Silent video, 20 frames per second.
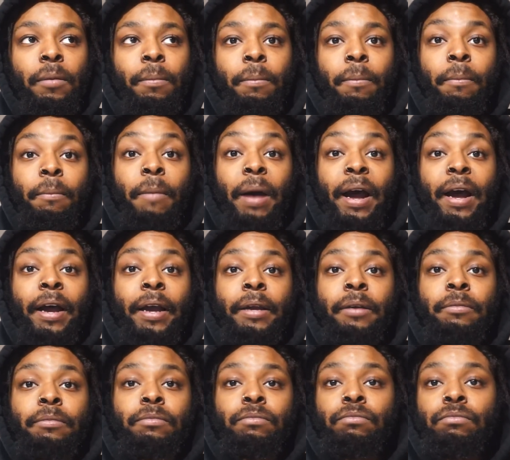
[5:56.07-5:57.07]

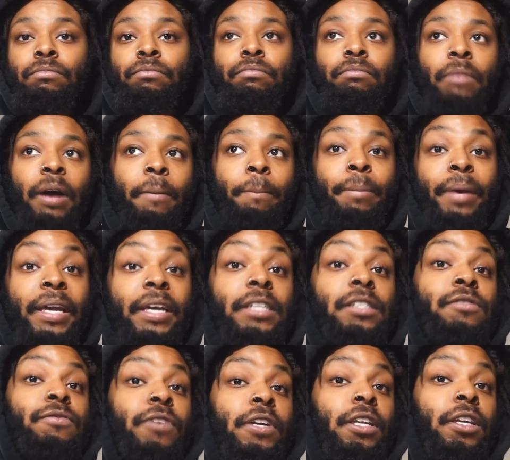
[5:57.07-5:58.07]
my biggest
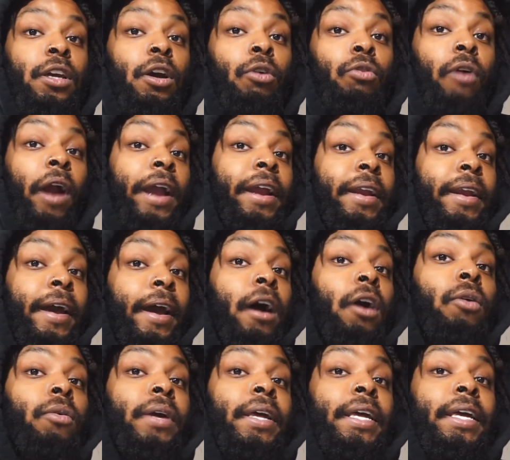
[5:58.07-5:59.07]
video right now
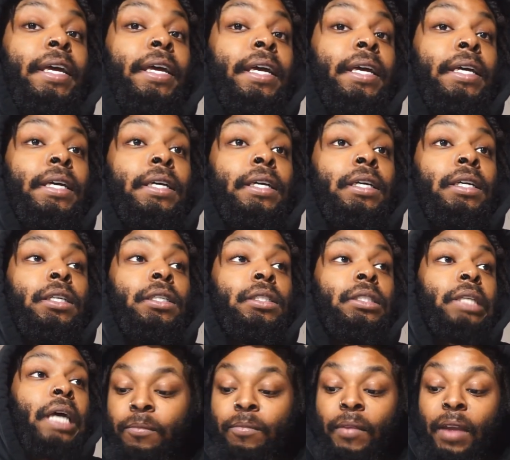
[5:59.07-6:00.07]
is,
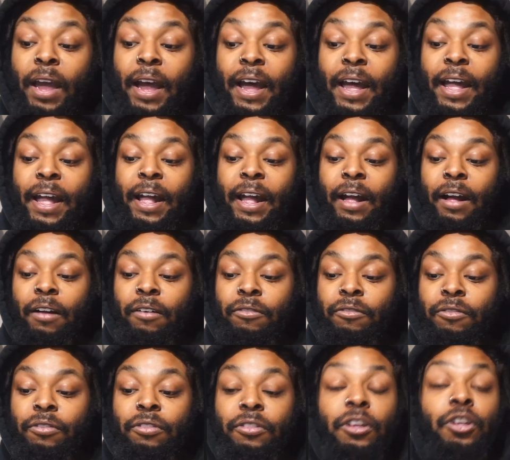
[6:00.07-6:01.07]
I
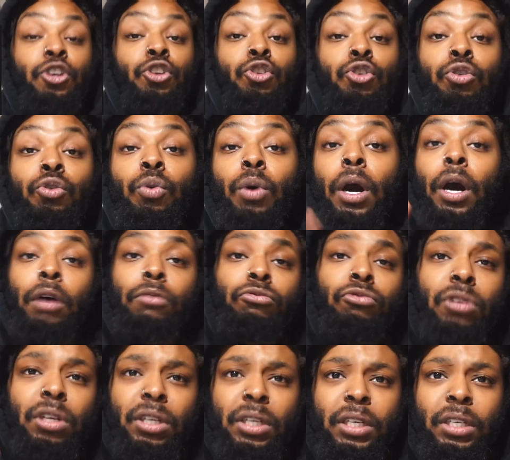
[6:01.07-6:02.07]
have the new
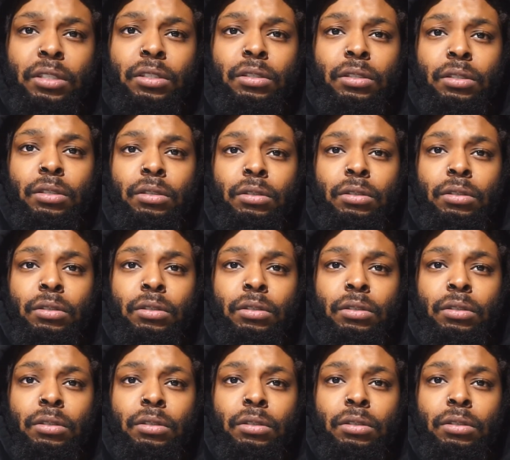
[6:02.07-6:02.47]
unreleased